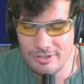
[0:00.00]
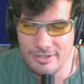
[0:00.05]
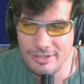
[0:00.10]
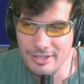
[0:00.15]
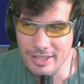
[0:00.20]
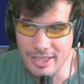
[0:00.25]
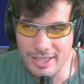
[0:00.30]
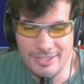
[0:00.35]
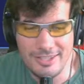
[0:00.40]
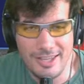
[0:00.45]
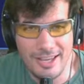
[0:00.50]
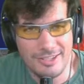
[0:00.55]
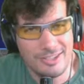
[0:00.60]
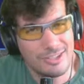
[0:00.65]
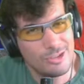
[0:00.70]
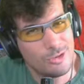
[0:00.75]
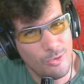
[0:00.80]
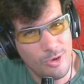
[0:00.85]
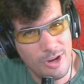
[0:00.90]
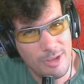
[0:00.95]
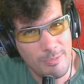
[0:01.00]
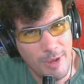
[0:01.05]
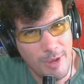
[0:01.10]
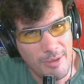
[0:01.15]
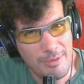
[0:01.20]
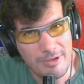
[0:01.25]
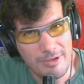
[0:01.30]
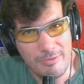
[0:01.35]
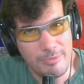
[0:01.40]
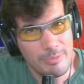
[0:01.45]
That's actually 20 might
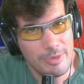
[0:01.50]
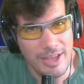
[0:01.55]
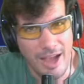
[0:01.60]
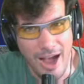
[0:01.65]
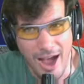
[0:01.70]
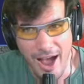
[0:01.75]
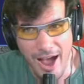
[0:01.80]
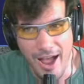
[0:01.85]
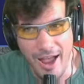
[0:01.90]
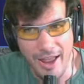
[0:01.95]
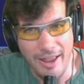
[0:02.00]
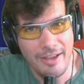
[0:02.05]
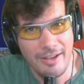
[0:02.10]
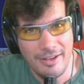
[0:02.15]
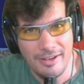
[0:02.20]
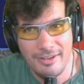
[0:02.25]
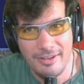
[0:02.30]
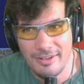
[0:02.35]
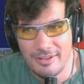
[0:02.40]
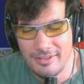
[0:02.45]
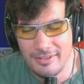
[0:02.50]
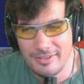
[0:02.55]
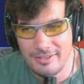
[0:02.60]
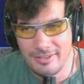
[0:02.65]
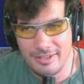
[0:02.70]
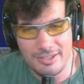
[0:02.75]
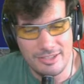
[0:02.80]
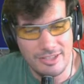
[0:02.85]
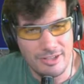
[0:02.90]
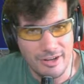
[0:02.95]
even be high,
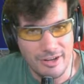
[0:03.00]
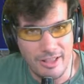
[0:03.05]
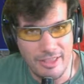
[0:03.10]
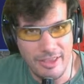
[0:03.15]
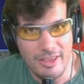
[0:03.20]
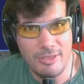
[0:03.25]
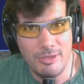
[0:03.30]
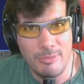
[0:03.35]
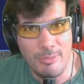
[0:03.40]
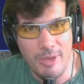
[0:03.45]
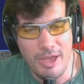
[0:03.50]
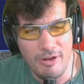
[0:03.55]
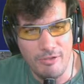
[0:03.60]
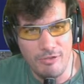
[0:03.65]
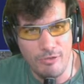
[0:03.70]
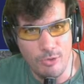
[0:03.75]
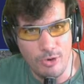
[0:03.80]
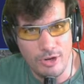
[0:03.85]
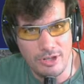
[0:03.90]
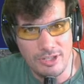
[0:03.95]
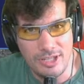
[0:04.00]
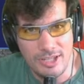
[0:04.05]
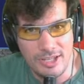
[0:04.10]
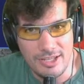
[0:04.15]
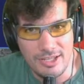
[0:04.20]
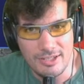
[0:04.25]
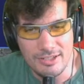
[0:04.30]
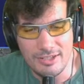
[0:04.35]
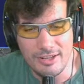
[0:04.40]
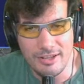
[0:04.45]
considering the amount of
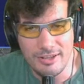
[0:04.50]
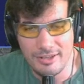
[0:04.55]
14,